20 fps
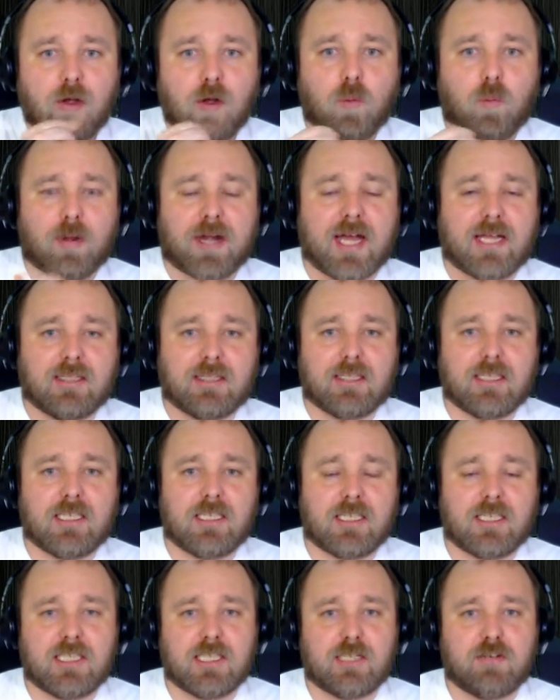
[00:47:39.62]
when I
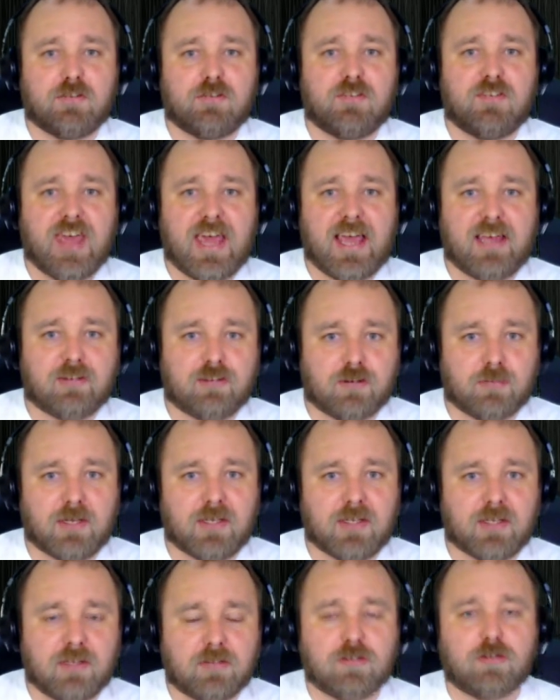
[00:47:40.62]
think of the
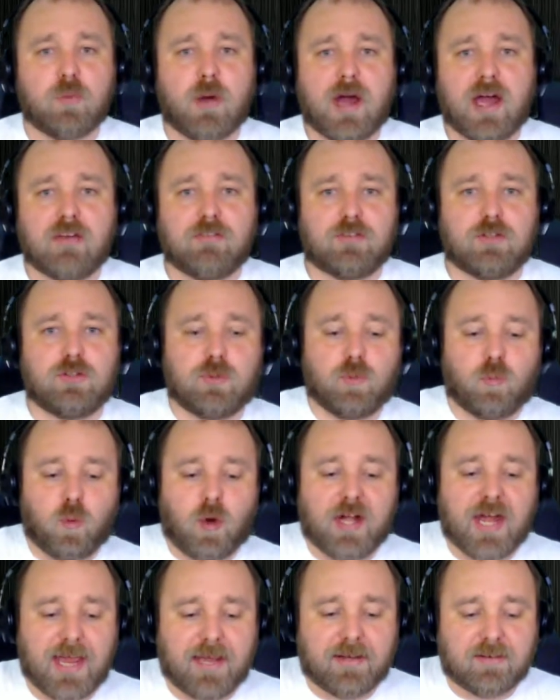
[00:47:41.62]
investment, this is what I view the
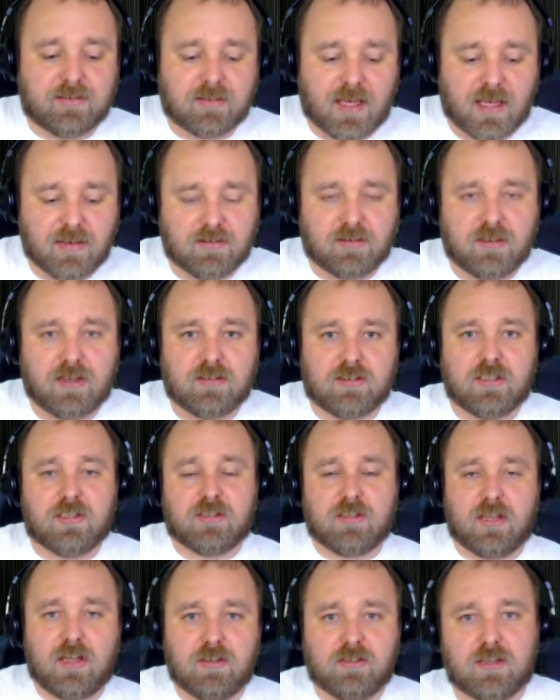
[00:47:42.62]
One X as
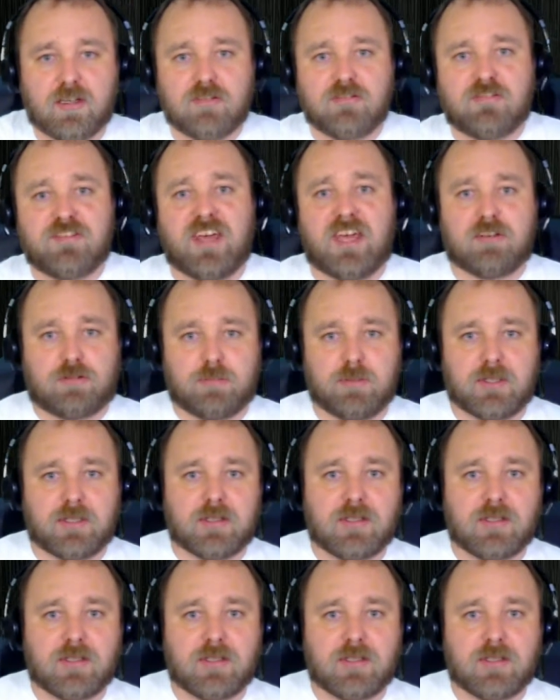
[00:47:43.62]
an investment.